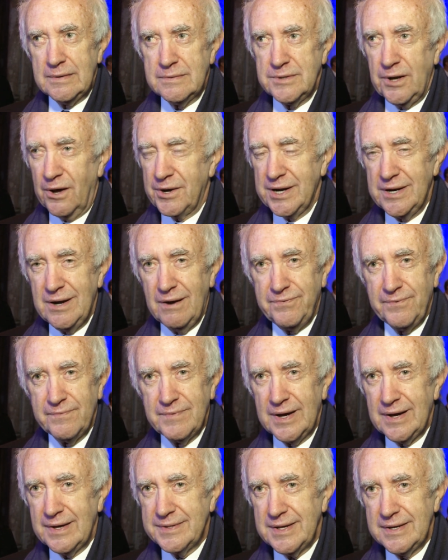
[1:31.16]
Not enough of
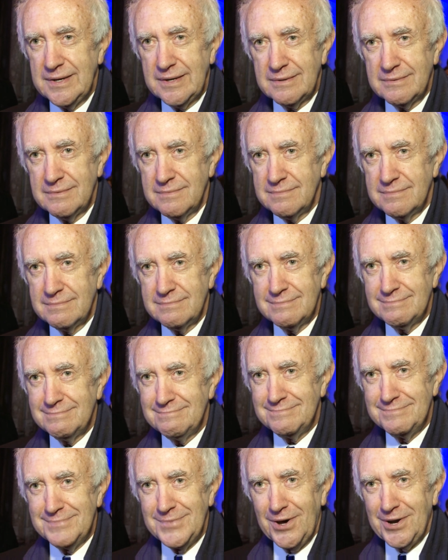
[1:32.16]
it, I think.
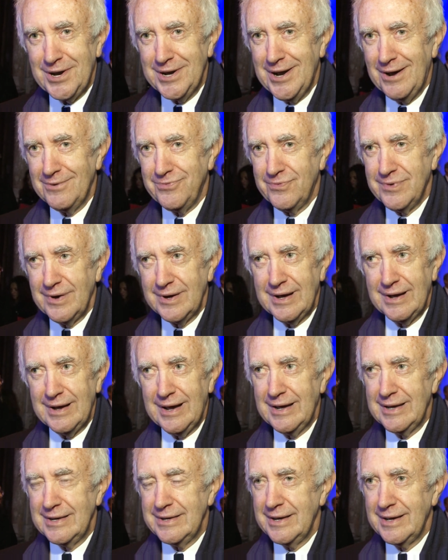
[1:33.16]
Not enough of it,
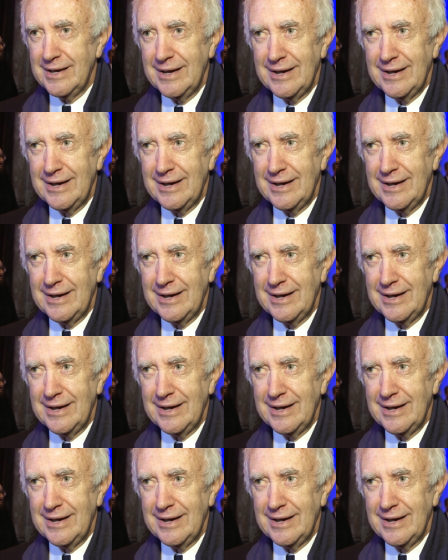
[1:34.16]
and